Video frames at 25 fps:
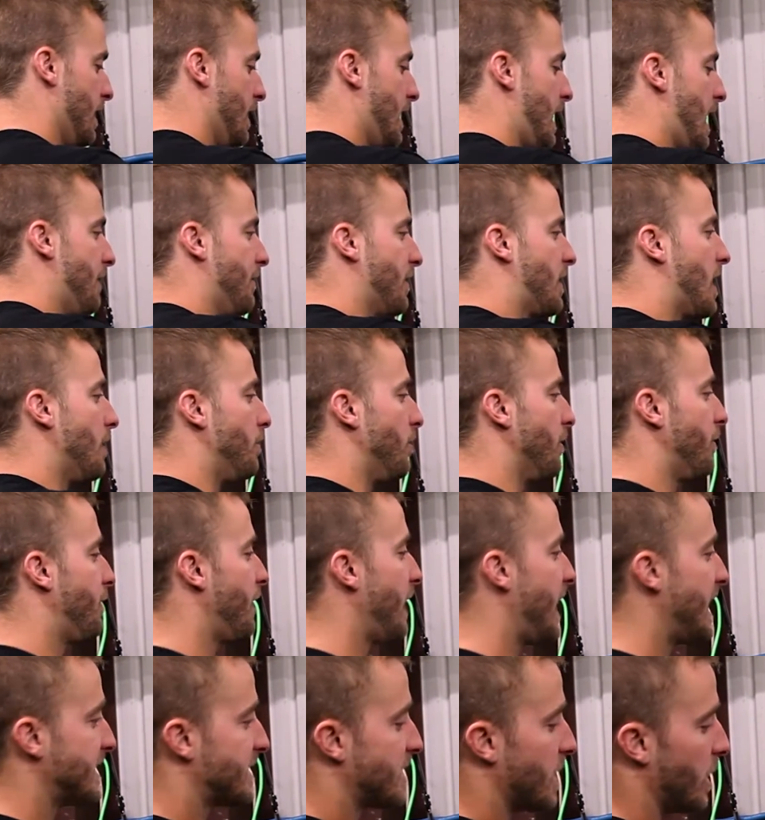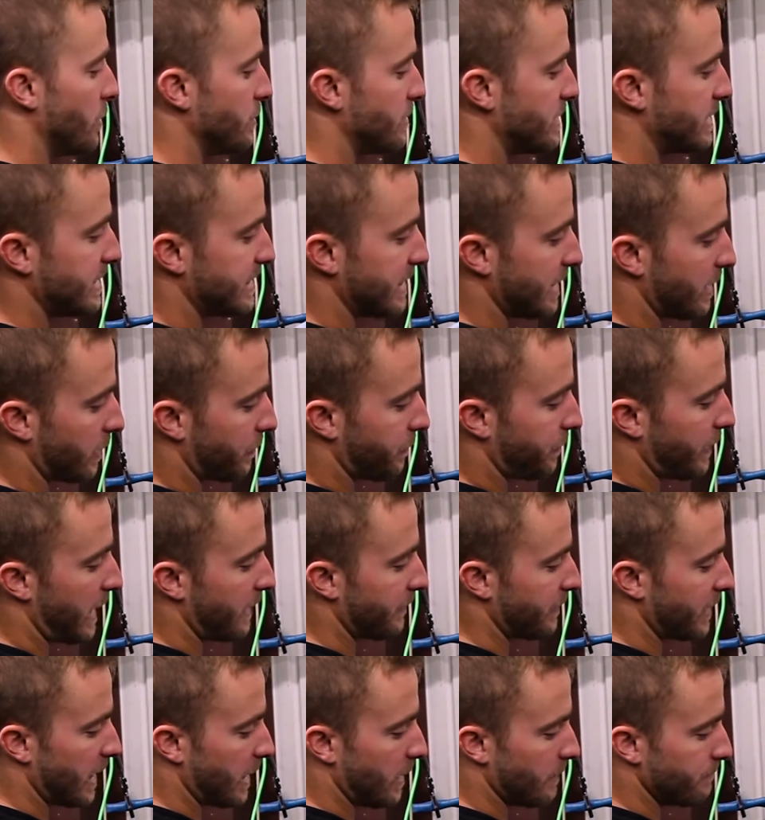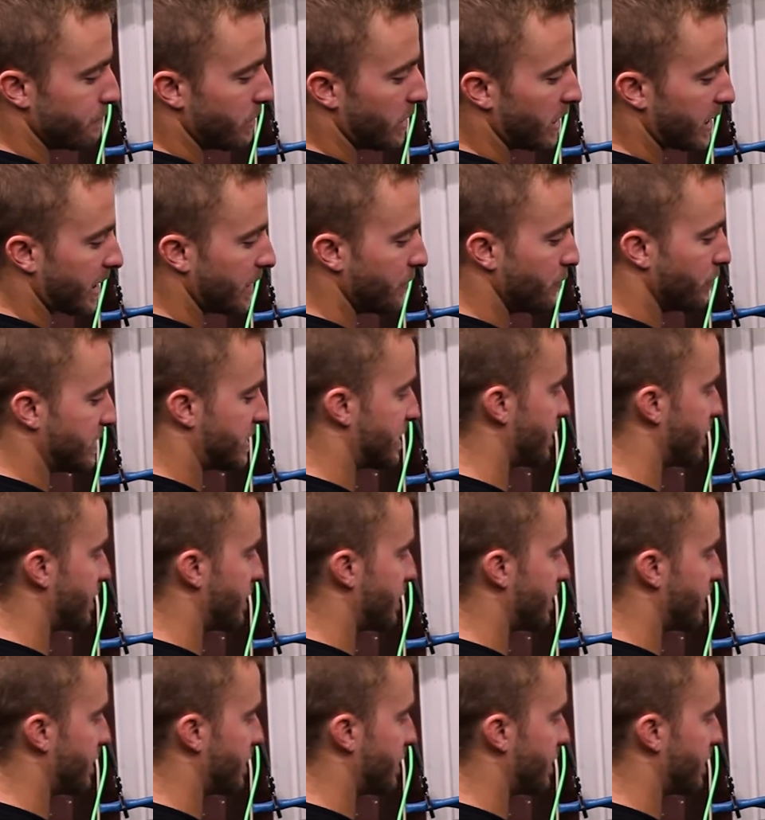I have a couple FASS hoses in our 5-gallon bucket with